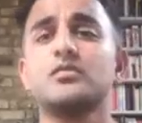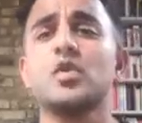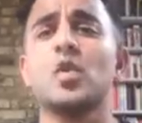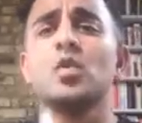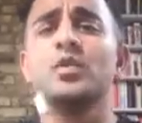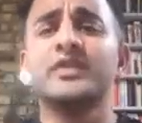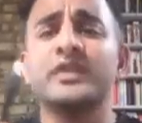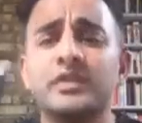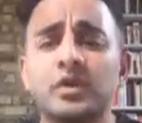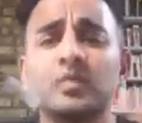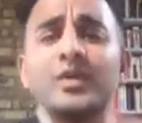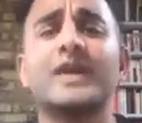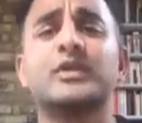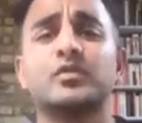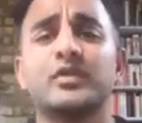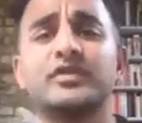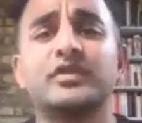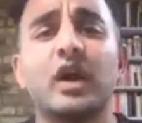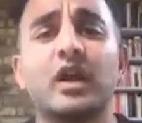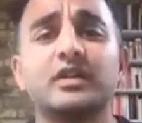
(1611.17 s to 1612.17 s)
was a direct
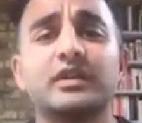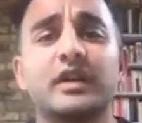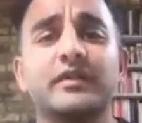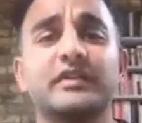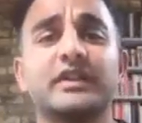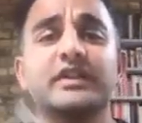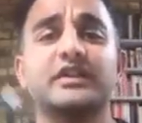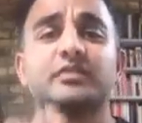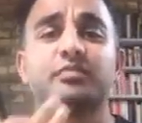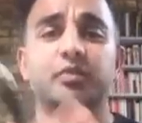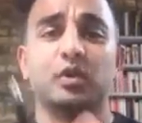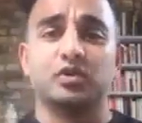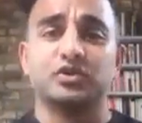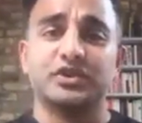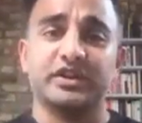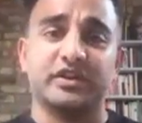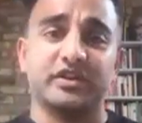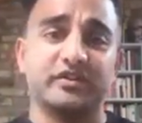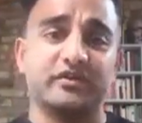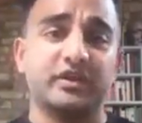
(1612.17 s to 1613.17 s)
result of the
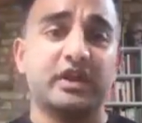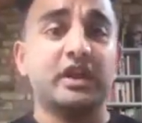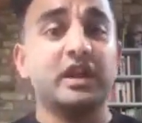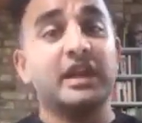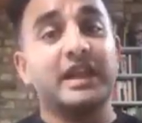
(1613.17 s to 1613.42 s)
explosion of